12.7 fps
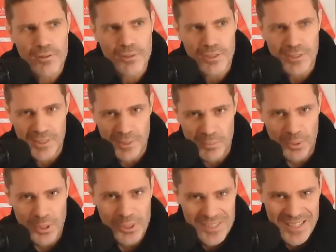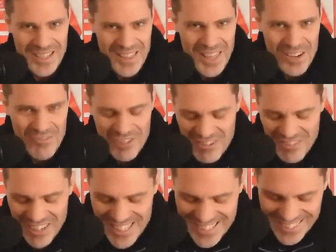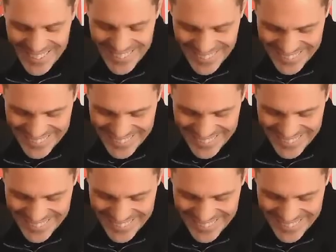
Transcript: delete a post and then rewrite it.